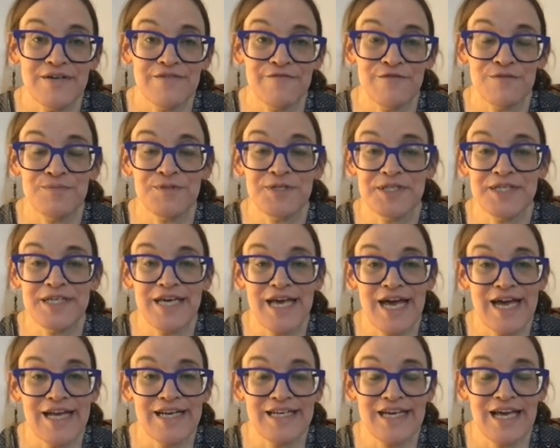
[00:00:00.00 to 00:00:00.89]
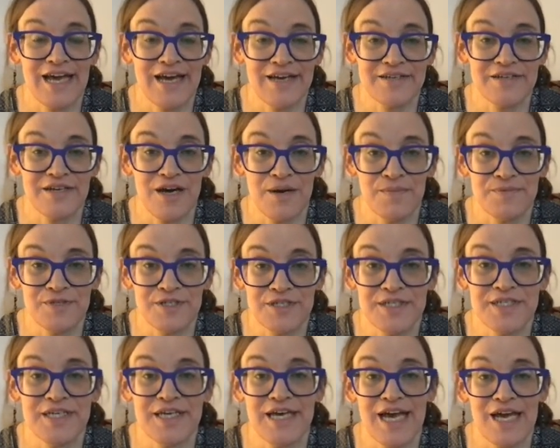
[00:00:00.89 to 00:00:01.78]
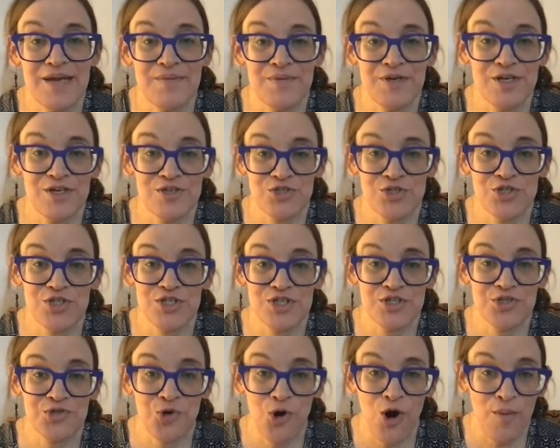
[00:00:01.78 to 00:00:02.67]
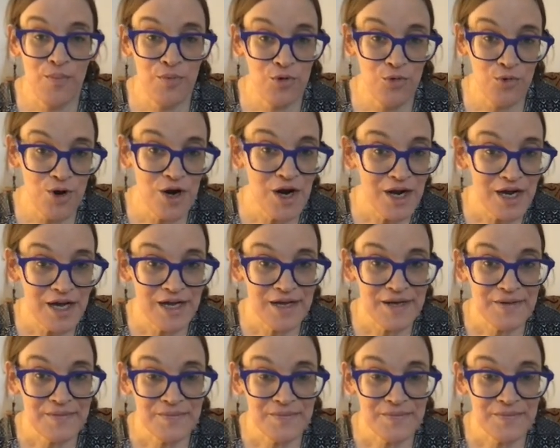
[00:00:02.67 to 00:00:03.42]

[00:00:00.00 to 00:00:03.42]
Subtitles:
from c8 can't come to d8 because you just drop a rook.